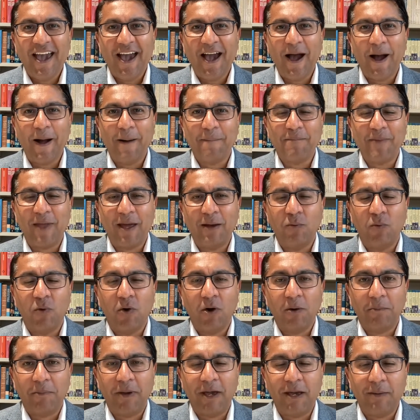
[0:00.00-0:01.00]
and
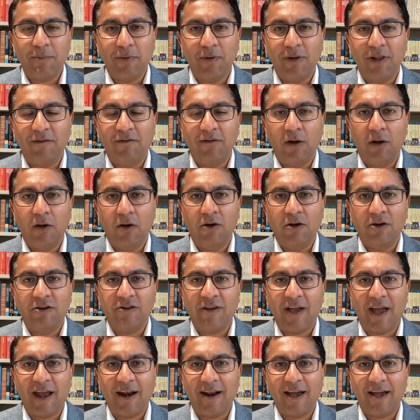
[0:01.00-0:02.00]
what people have
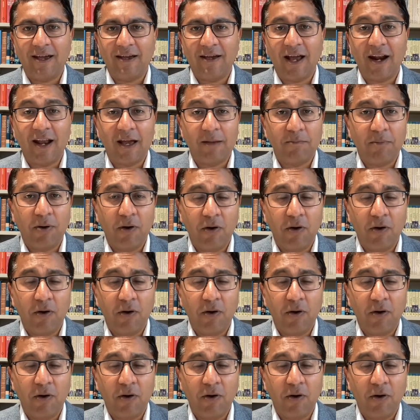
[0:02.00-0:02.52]
learned at a